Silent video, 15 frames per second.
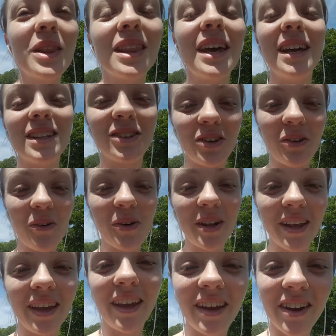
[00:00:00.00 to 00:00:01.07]
we linked
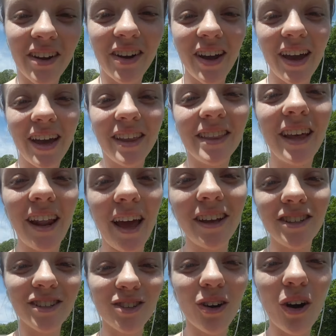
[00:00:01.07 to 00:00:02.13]
on here and that
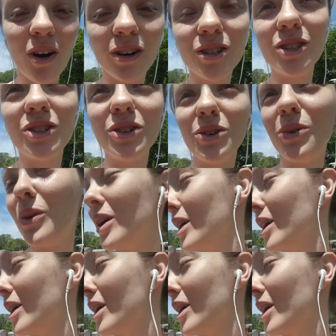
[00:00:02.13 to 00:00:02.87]
I just called you.